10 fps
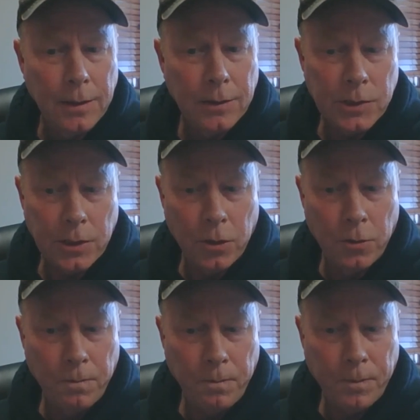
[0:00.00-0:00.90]

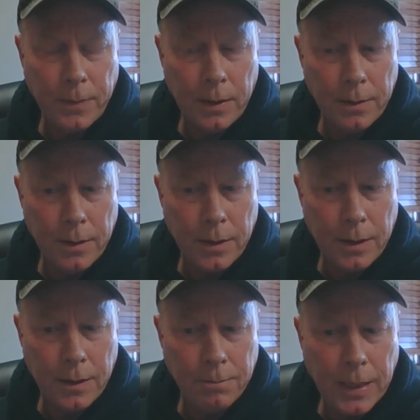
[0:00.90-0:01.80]
so
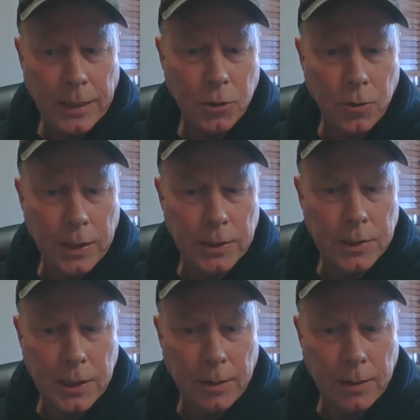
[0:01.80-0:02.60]
my choice